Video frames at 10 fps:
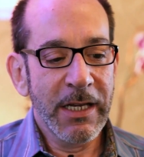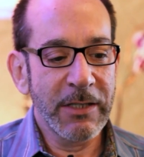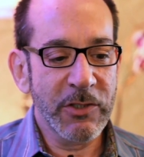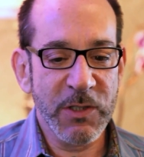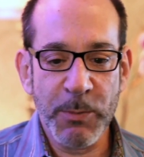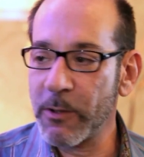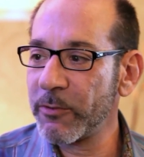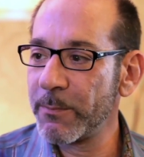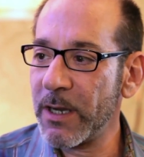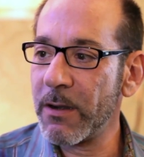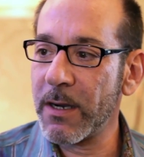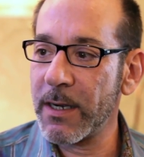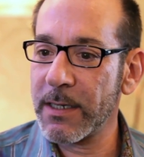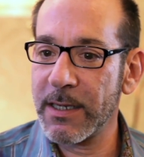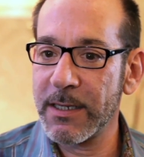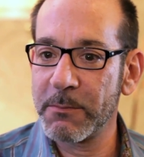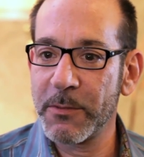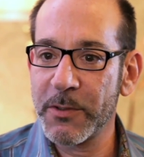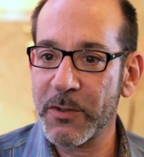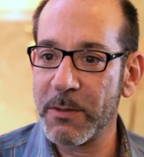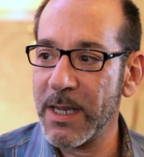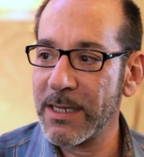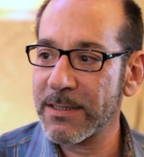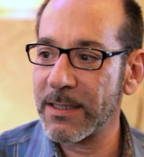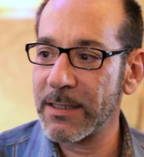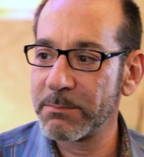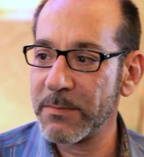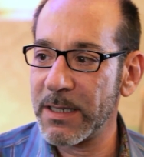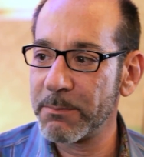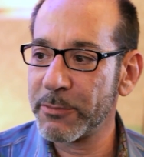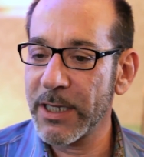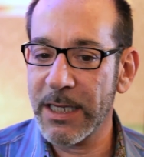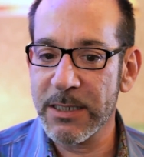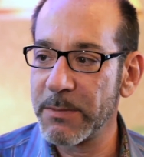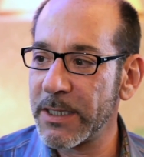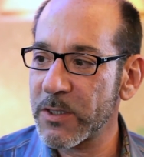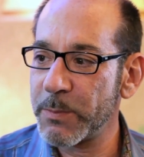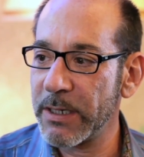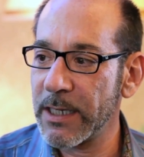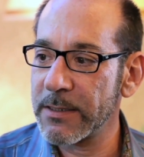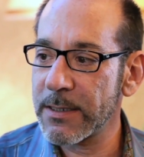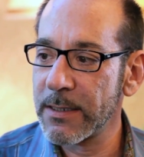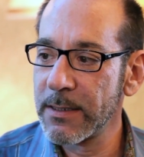He just spoke from the heart, and it was an amazing and a pretty intimate experience.